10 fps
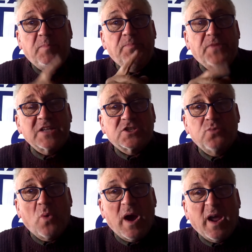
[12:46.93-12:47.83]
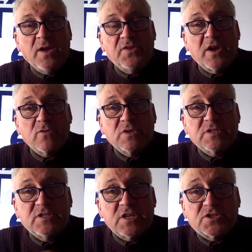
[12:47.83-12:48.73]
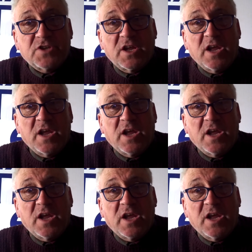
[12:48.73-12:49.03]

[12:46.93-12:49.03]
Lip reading: That's why they're resisting.